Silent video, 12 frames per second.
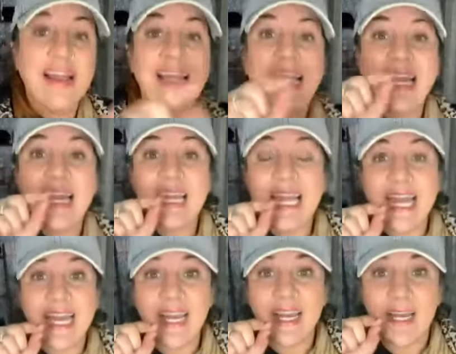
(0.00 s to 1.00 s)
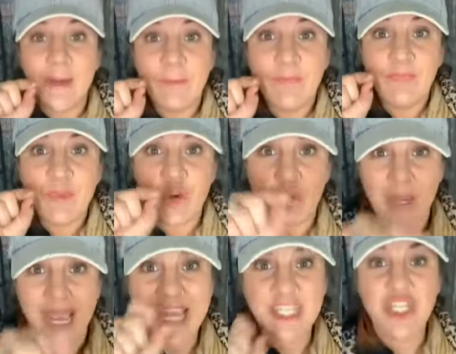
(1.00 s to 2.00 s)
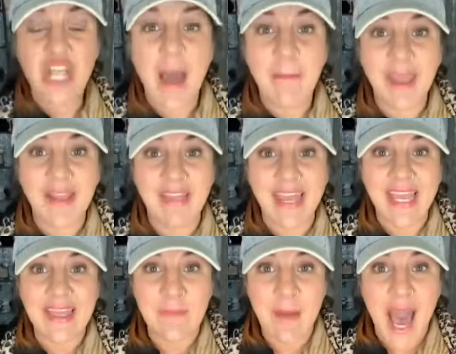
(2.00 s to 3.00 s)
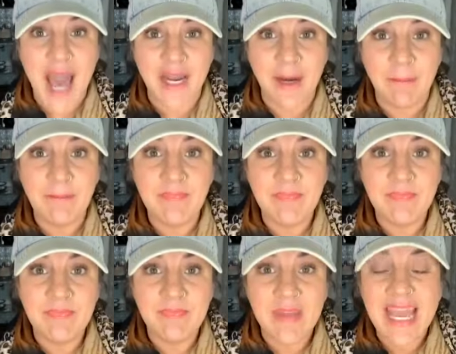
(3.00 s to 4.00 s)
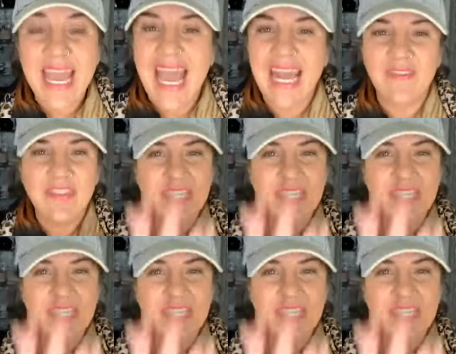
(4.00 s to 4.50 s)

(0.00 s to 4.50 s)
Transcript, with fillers: click create shopping link at the bottom. And if this